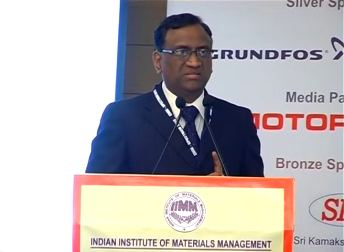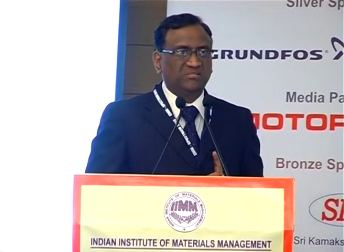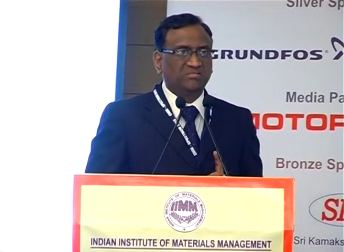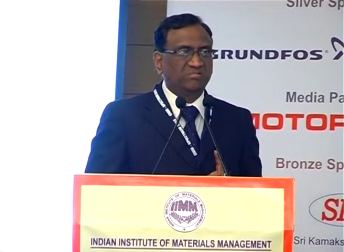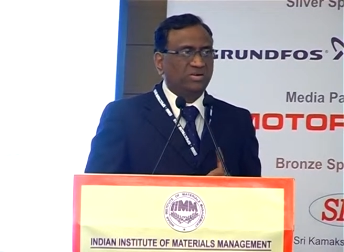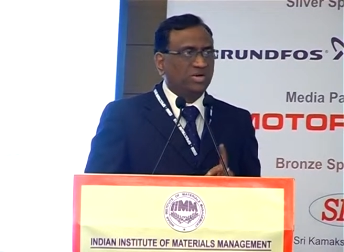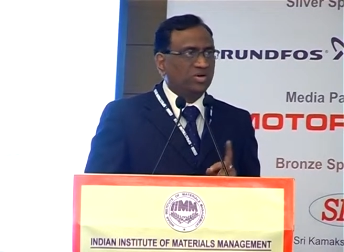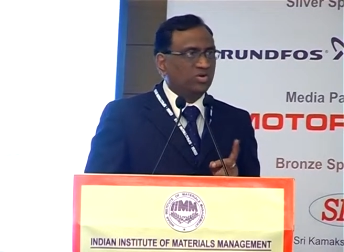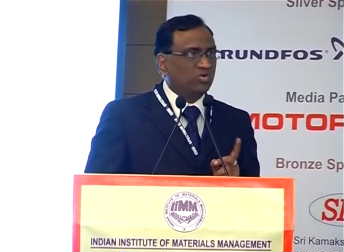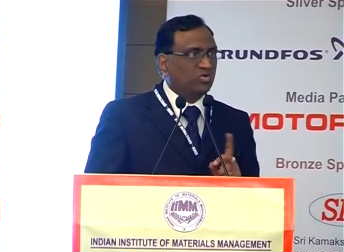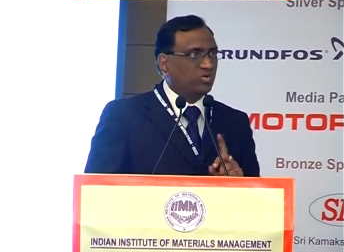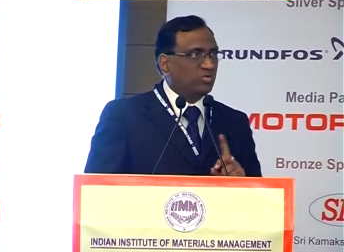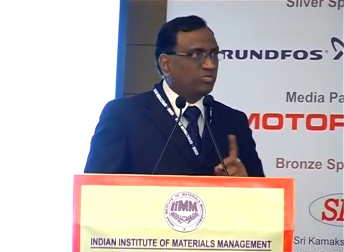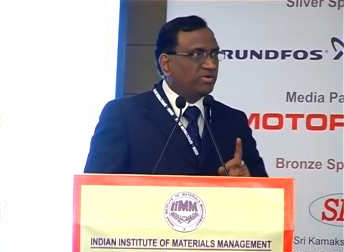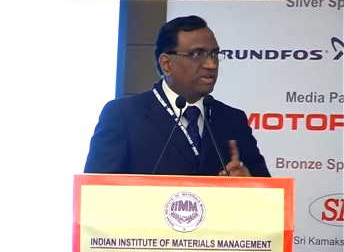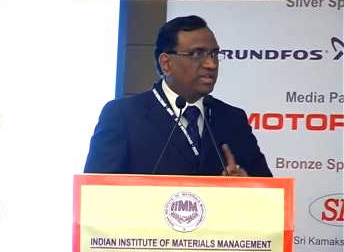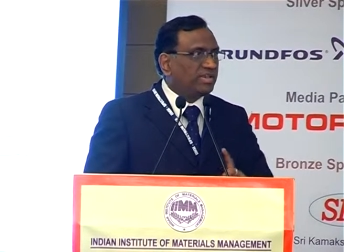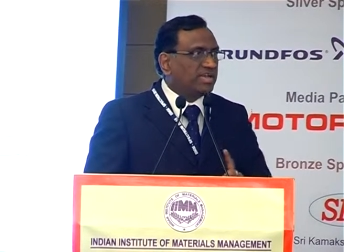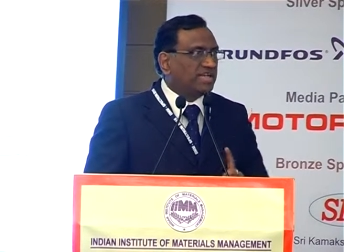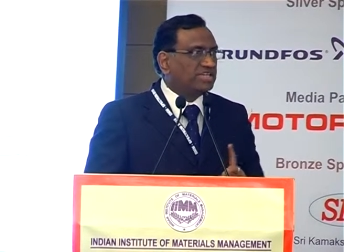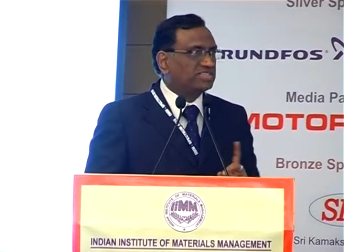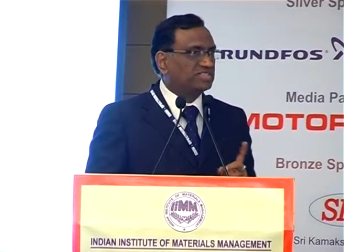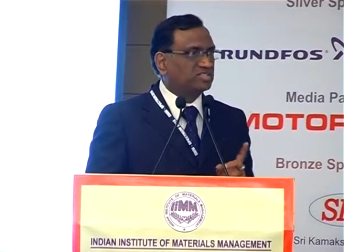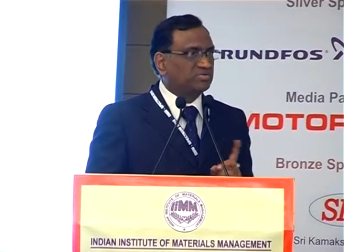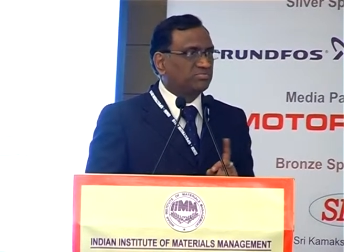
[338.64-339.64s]
but nobody
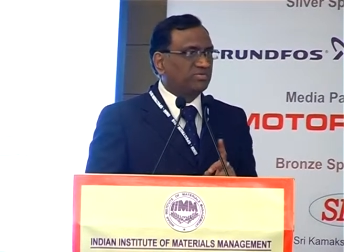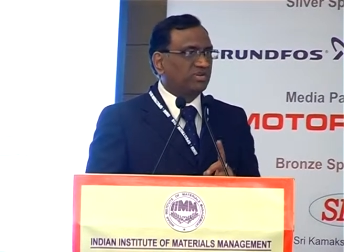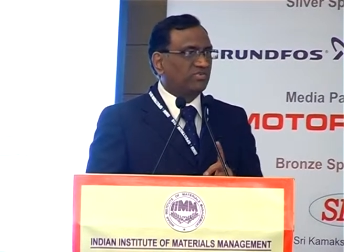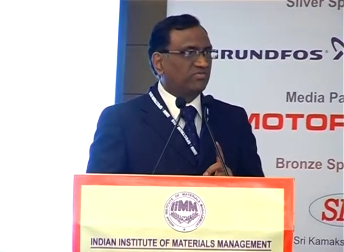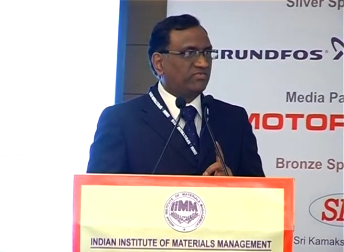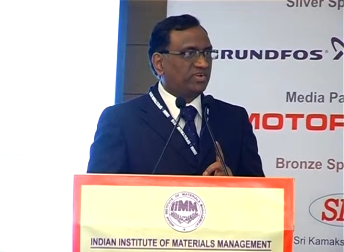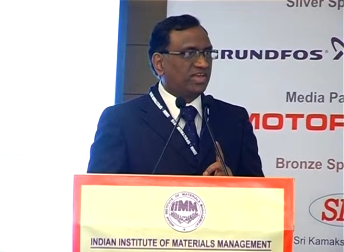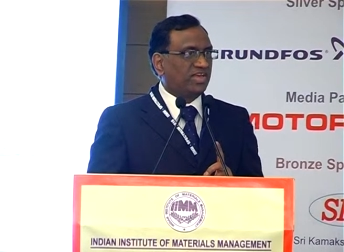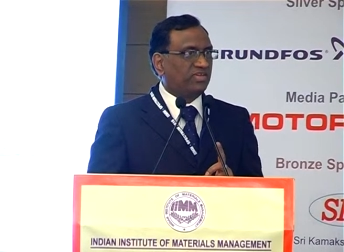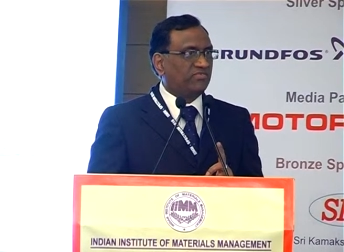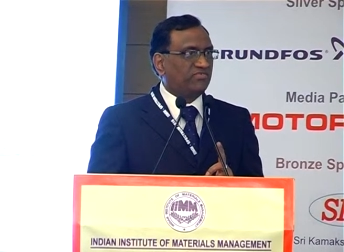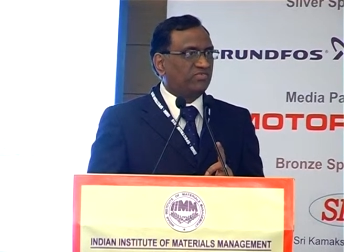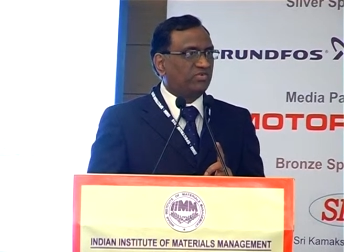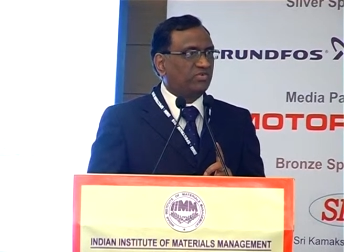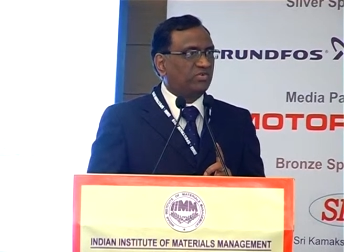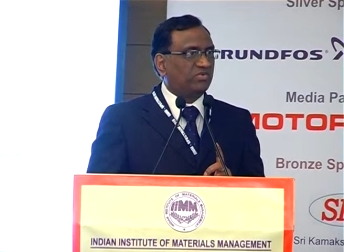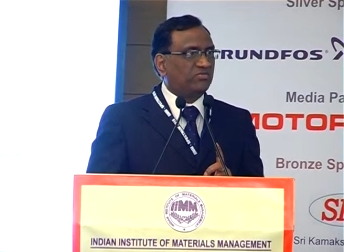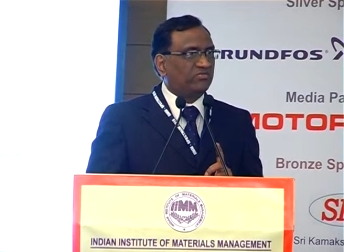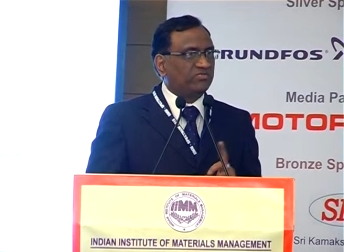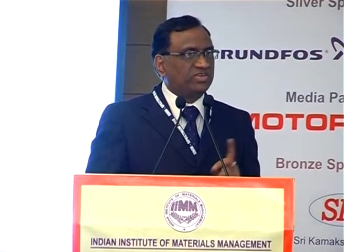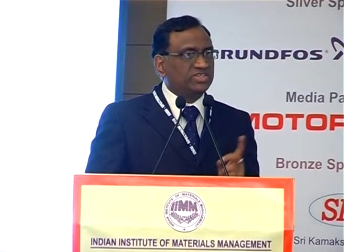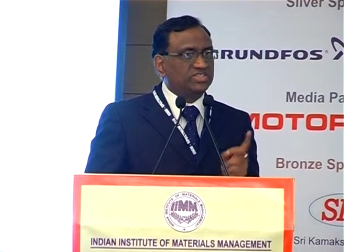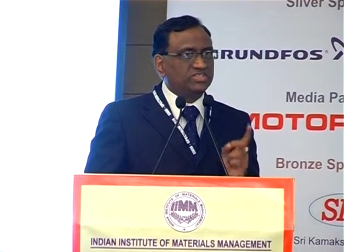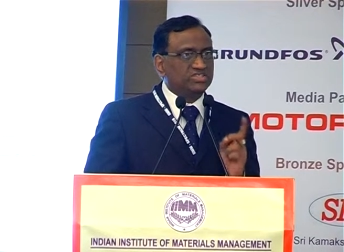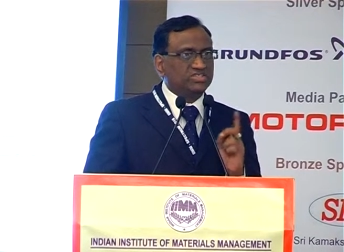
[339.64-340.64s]
asked my wife you know
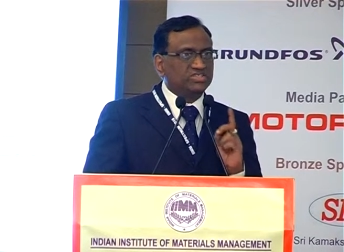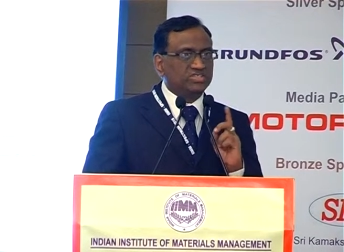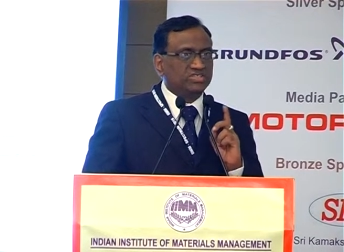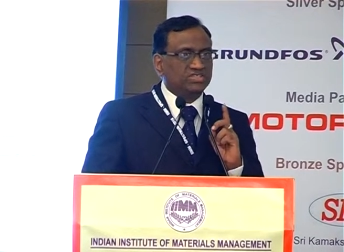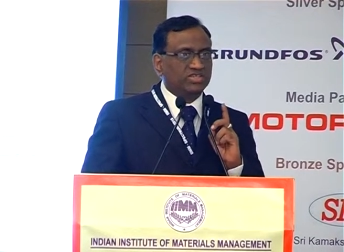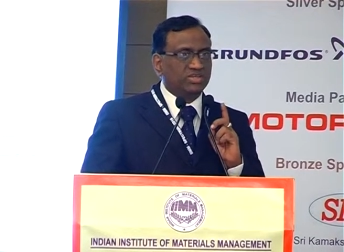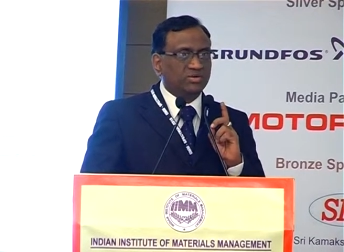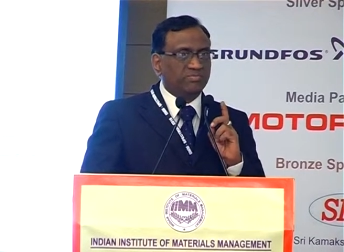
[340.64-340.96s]
which